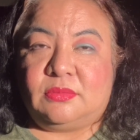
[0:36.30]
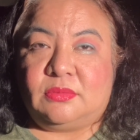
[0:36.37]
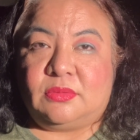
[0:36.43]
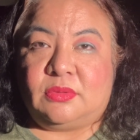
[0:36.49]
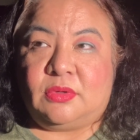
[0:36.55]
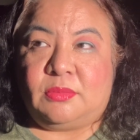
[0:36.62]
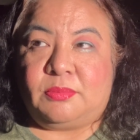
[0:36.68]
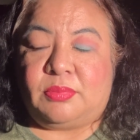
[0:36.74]

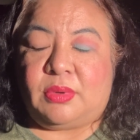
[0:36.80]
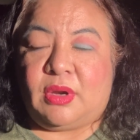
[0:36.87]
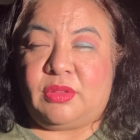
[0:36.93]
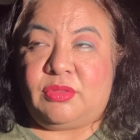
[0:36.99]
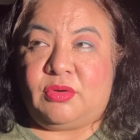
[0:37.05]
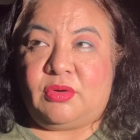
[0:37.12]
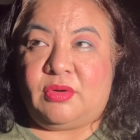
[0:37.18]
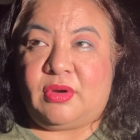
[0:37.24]
her
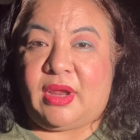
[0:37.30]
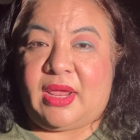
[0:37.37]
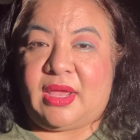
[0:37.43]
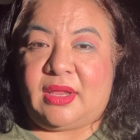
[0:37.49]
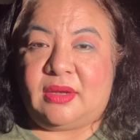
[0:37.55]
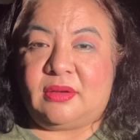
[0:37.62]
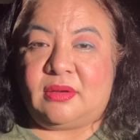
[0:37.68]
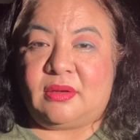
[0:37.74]
brother
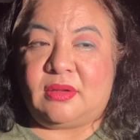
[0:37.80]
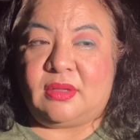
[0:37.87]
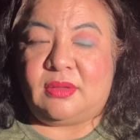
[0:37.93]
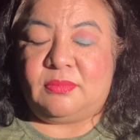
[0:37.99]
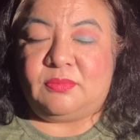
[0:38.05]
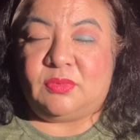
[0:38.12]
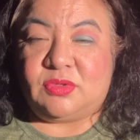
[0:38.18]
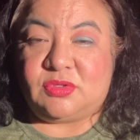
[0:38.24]
and
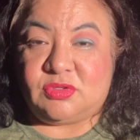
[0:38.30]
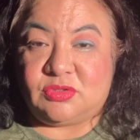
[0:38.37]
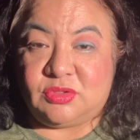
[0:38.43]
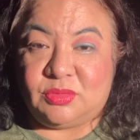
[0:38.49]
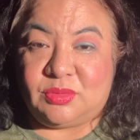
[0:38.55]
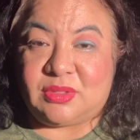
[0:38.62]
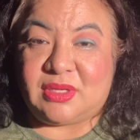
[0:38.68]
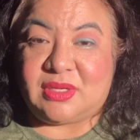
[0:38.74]
which is
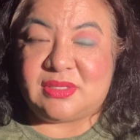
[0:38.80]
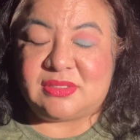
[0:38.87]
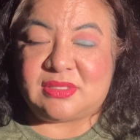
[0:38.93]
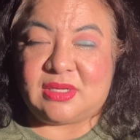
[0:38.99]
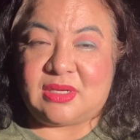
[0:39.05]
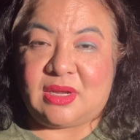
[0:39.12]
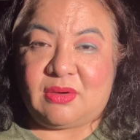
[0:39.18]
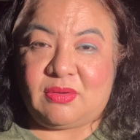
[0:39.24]
Lucas
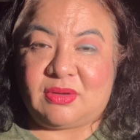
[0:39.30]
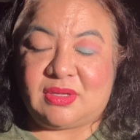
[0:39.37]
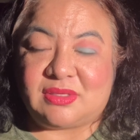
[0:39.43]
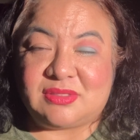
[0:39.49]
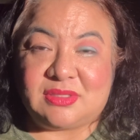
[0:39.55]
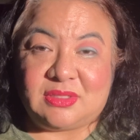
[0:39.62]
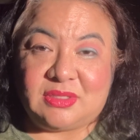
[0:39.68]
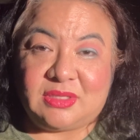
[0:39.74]
and Erica
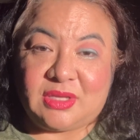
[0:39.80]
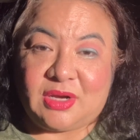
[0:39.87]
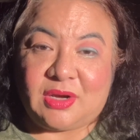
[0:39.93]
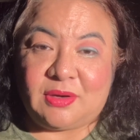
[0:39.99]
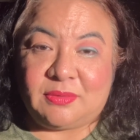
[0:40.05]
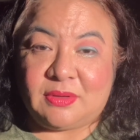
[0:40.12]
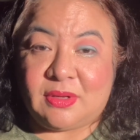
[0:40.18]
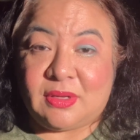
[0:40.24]

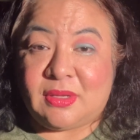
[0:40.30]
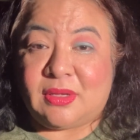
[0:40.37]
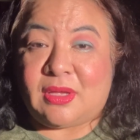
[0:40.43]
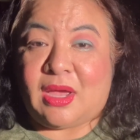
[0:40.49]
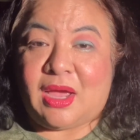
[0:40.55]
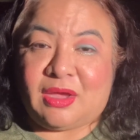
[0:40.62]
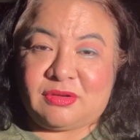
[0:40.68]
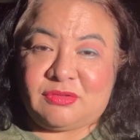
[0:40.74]
Sinclair.
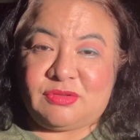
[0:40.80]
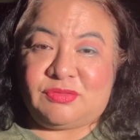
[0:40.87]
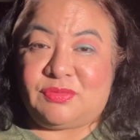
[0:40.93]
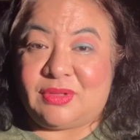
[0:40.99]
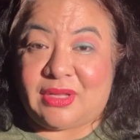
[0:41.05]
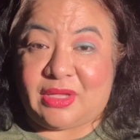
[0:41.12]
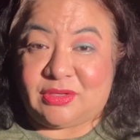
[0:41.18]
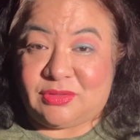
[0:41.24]
I just
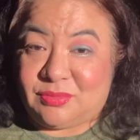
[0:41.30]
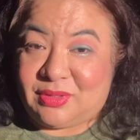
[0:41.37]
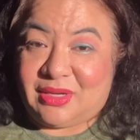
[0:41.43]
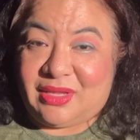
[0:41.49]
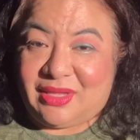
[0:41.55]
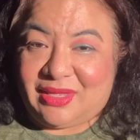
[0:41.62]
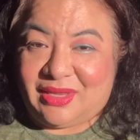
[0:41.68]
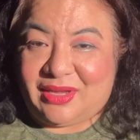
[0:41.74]
feel like
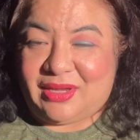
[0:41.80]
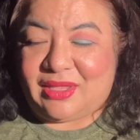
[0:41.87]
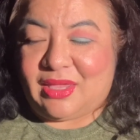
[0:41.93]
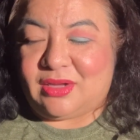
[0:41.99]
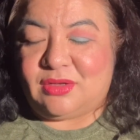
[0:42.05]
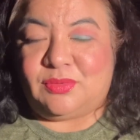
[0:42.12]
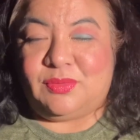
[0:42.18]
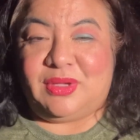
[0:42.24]
doing it
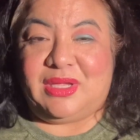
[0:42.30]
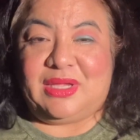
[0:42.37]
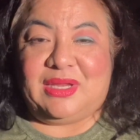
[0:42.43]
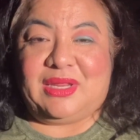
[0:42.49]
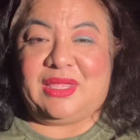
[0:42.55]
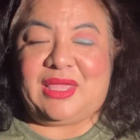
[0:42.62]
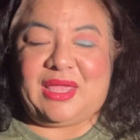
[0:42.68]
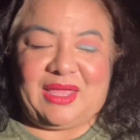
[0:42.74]

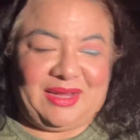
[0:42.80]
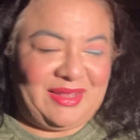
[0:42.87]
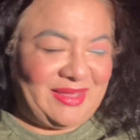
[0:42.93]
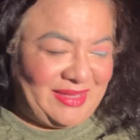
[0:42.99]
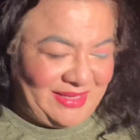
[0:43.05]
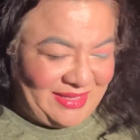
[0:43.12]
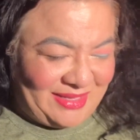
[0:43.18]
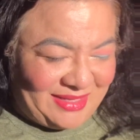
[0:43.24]
again.
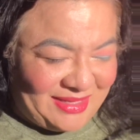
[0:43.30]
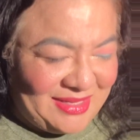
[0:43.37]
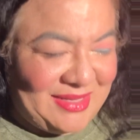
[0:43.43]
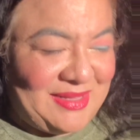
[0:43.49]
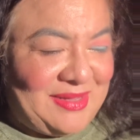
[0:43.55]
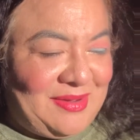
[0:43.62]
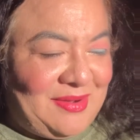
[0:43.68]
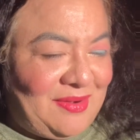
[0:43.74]

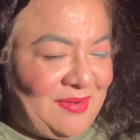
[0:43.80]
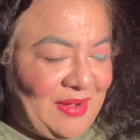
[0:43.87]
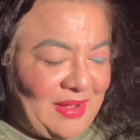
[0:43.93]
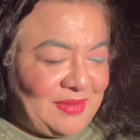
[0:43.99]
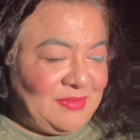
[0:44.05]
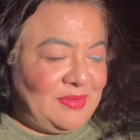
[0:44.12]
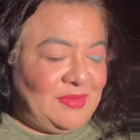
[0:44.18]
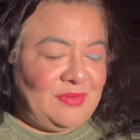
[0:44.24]
All
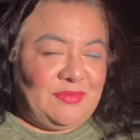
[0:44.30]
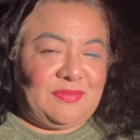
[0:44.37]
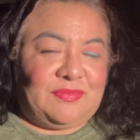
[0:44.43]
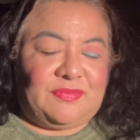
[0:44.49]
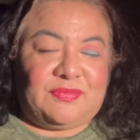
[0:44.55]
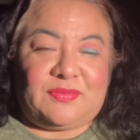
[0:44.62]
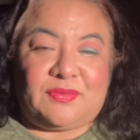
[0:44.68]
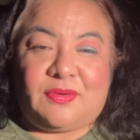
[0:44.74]
right.
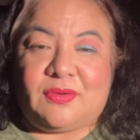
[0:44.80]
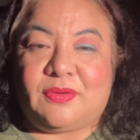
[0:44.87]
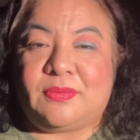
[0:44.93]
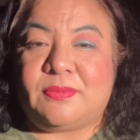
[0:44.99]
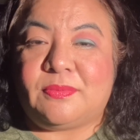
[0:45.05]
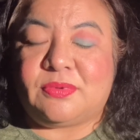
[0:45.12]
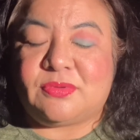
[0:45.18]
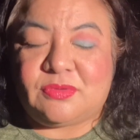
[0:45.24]
Before
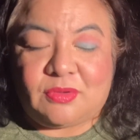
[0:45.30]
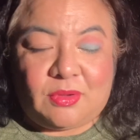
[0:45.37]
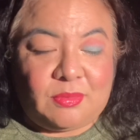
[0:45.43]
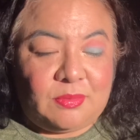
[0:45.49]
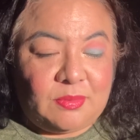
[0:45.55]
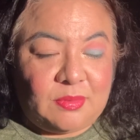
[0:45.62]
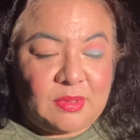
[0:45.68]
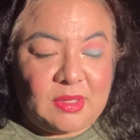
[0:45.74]

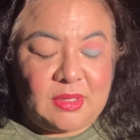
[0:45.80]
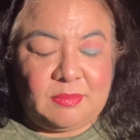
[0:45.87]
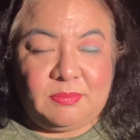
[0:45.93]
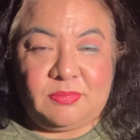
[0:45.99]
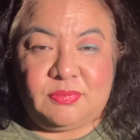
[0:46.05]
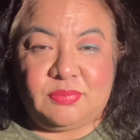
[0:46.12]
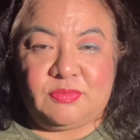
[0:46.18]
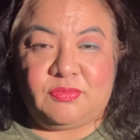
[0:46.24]

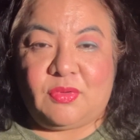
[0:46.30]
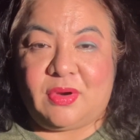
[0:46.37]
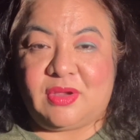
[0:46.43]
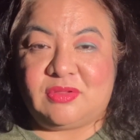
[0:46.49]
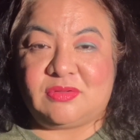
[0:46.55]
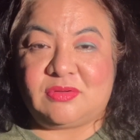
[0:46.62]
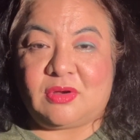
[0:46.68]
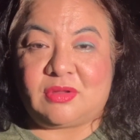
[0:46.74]
I
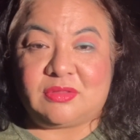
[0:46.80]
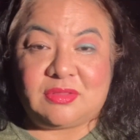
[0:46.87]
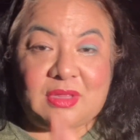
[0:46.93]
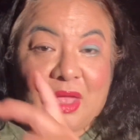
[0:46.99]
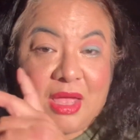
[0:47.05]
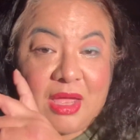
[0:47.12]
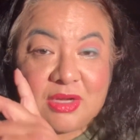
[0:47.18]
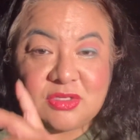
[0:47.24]
start
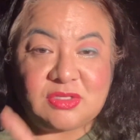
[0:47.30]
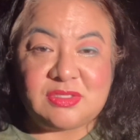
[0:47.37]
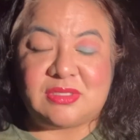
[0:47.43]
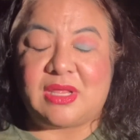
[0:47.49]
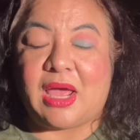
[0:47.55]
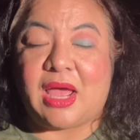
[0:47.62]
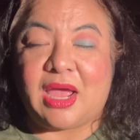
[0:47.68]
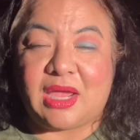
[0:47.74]

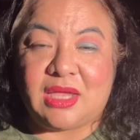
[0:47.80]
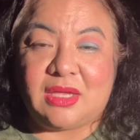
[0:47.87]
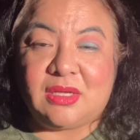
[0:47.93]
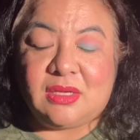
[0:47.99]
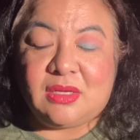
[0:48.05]
the eye